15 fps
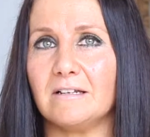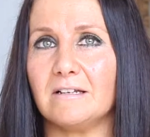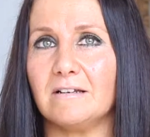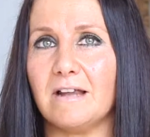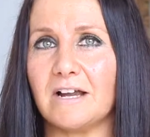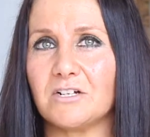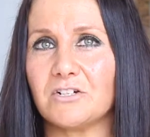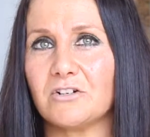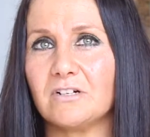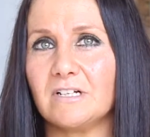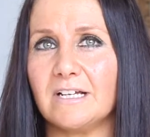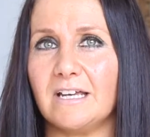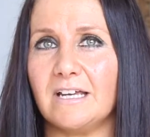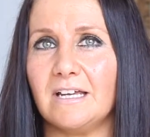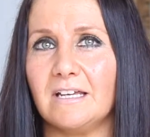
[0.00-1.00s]

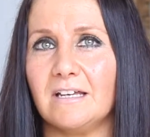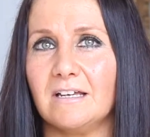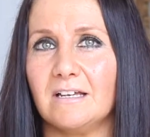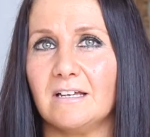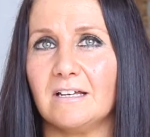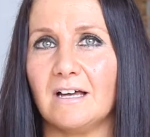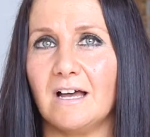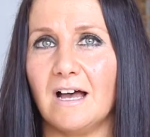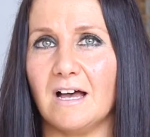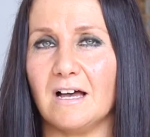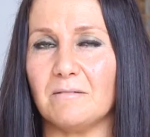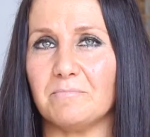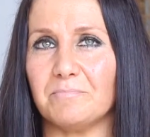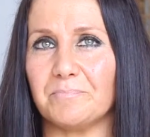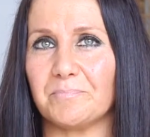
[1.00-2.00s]
naturally,
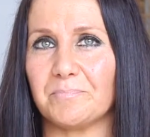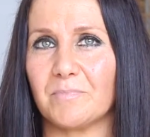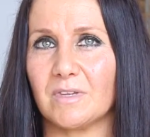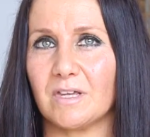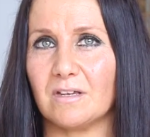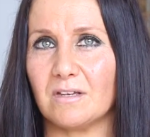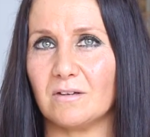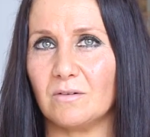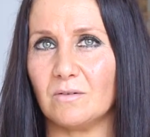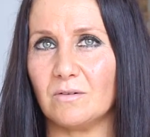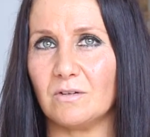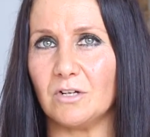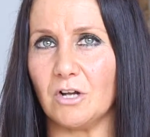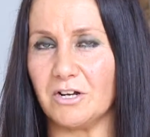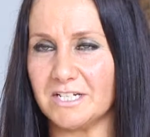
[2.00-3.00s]
I
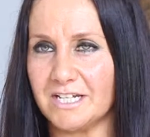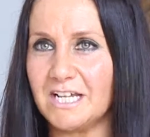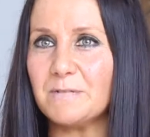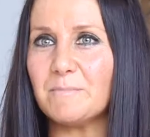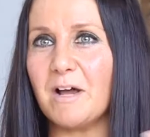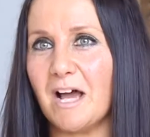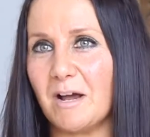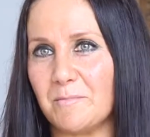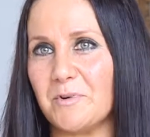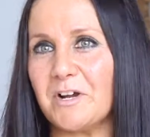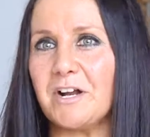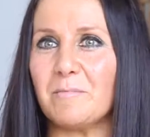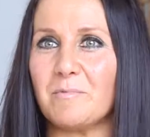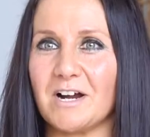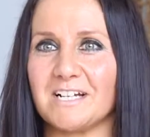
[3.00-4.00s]
teach my Amrit
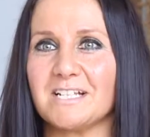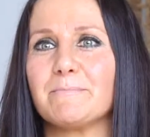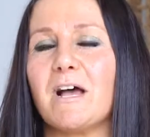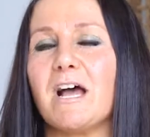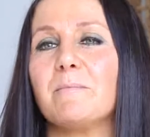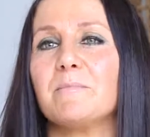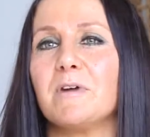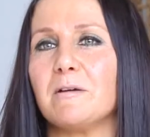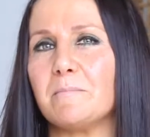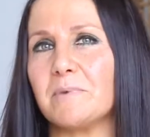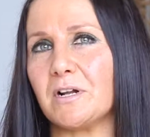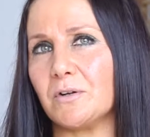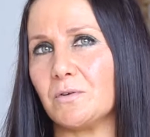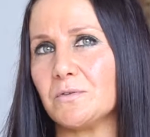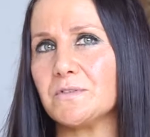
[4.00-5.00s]
and I practice my Amrit,
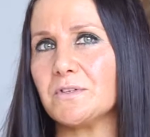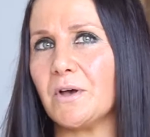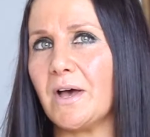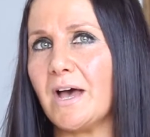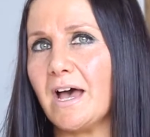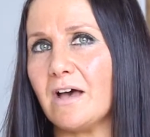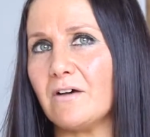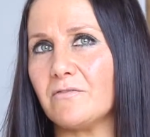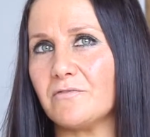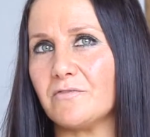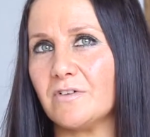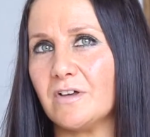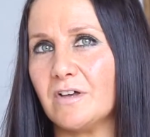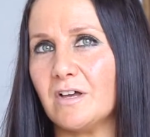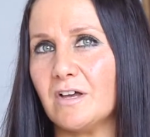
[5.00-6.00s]
but I'd also
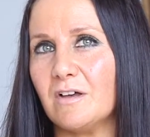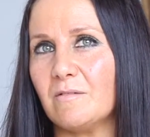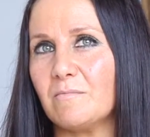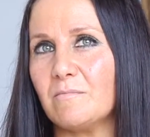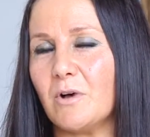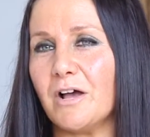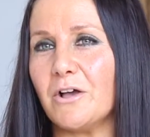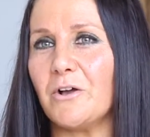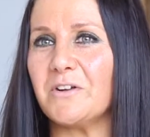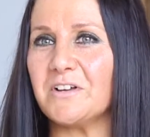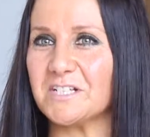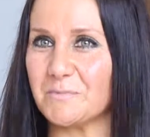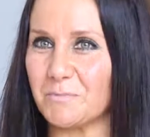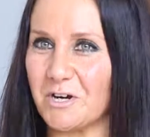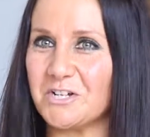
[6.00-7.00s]
have my own
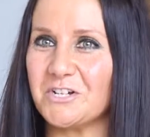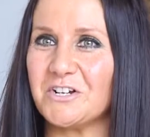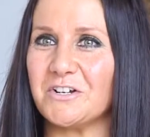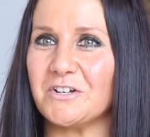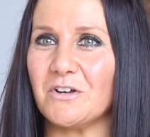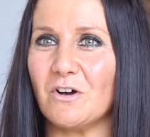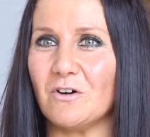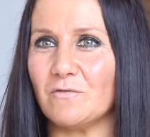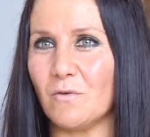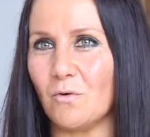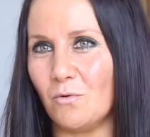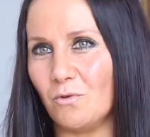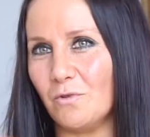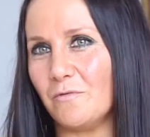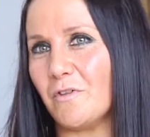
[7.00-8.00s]
expression of
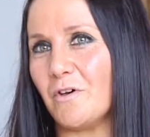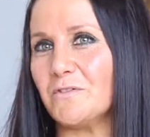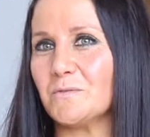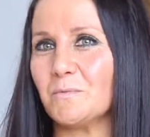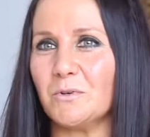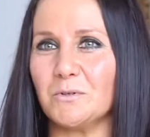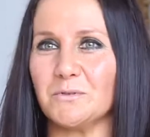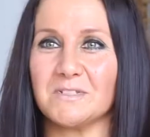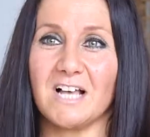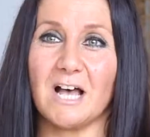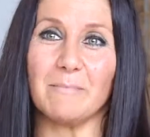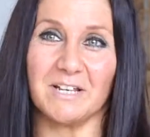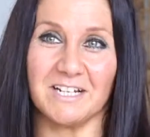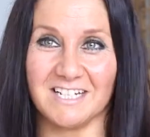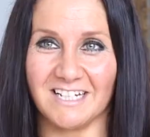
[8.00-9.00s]
all of those worlds
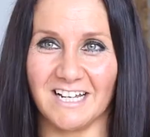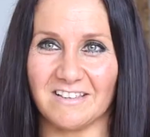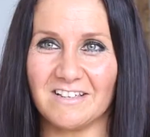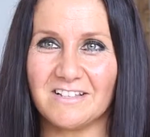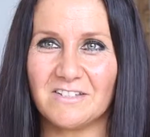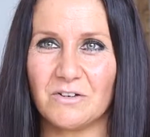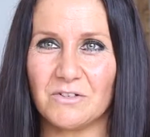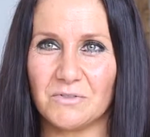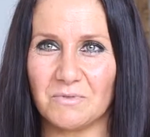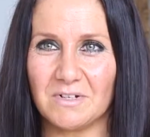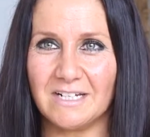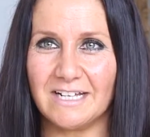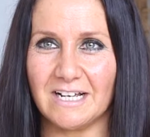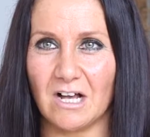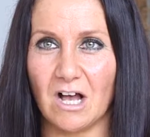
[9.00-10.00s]
coming together. So it's
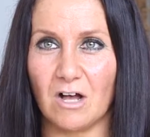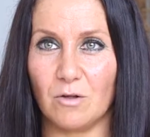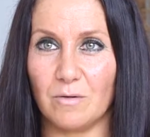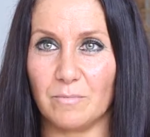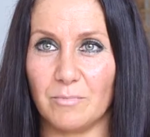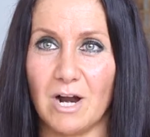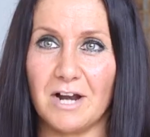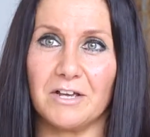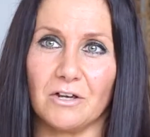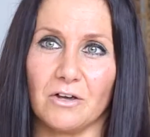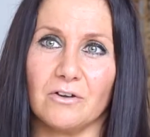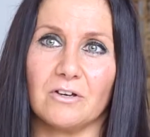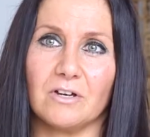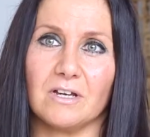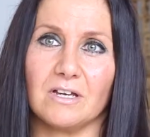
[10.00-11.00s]
really Prana
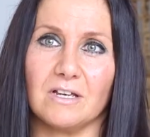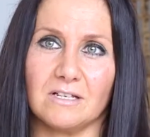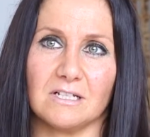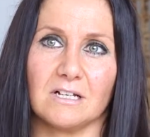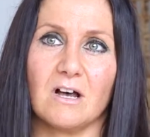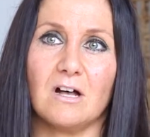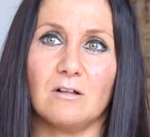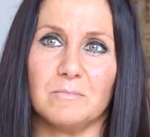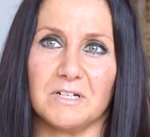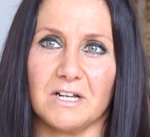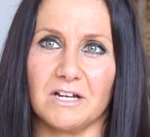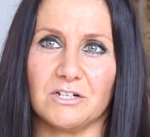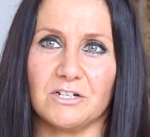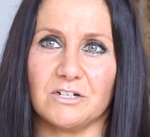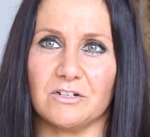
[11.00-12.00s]
Yoga is a
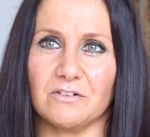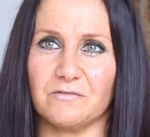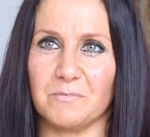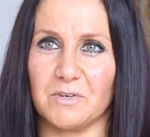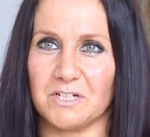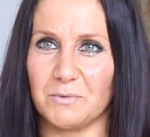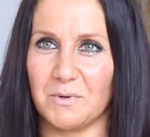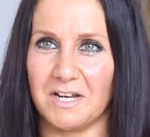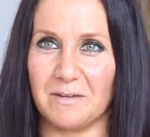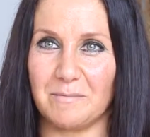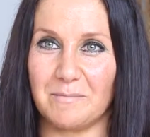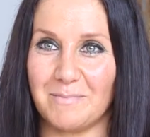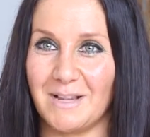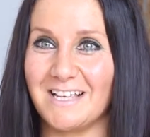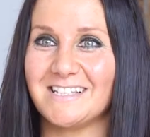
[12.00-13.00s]
culmination of my 20
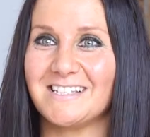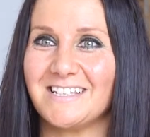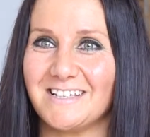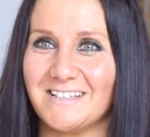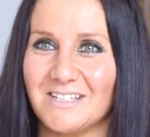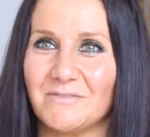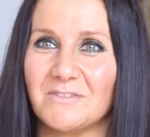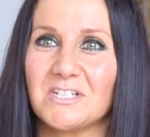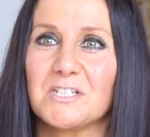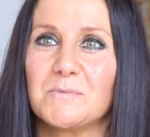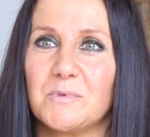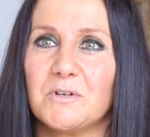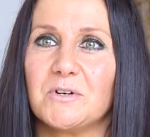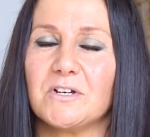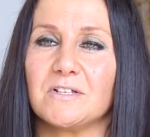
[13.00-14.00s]
plus years of
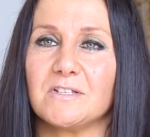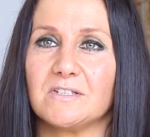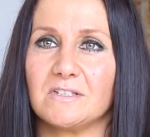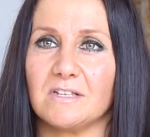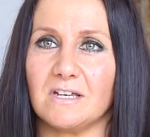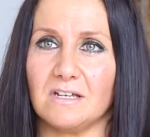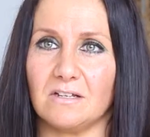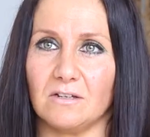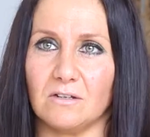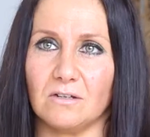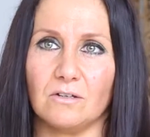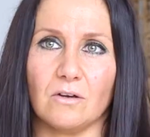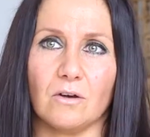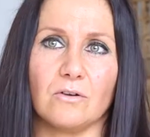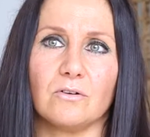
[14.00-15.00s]
experience in
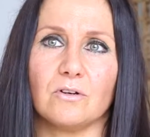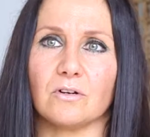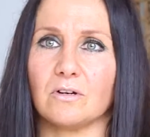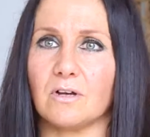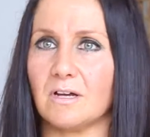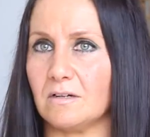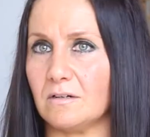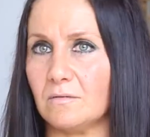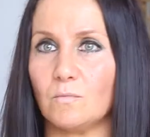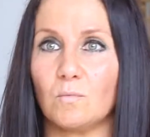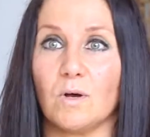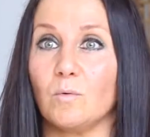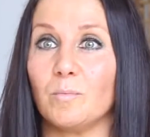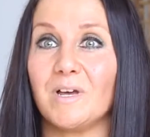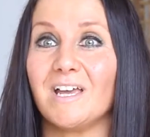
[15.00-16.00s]
yoga and
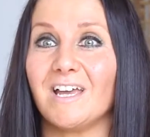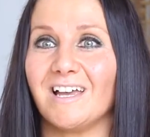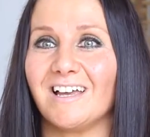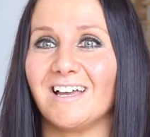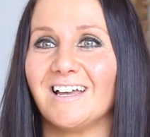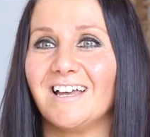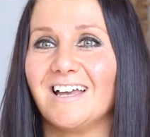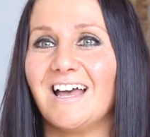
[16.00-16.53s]
well-being.